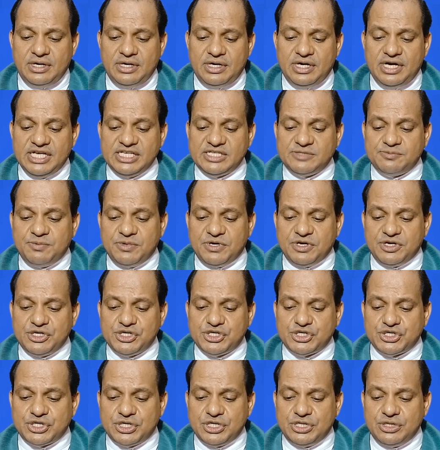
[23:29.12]

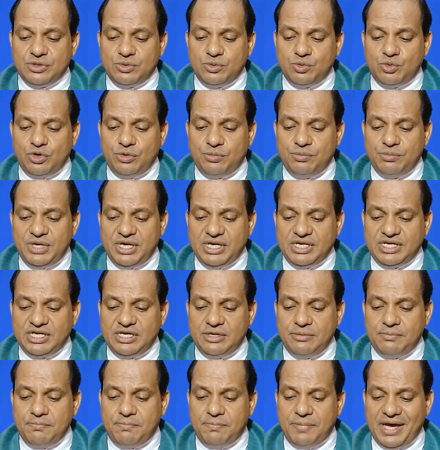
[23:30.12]
desperation would make
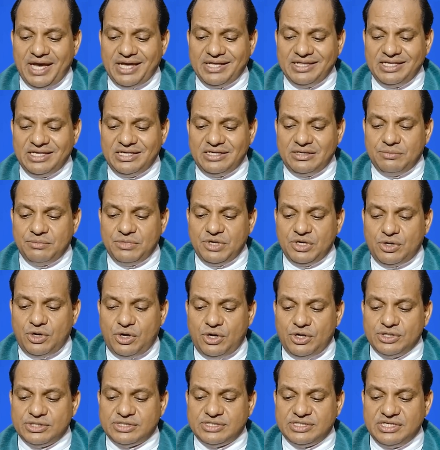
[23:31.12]
him panic
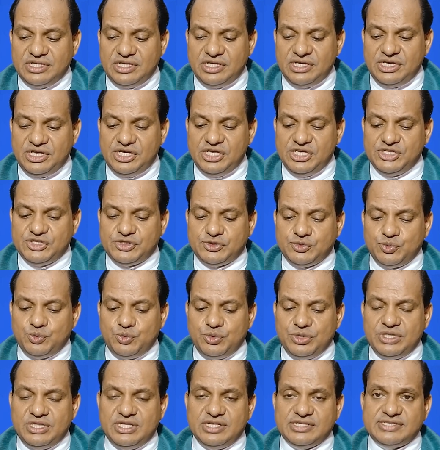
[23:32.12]
because he is
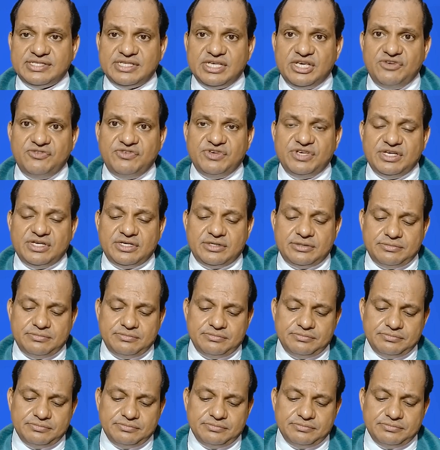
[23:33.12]
with the Savior.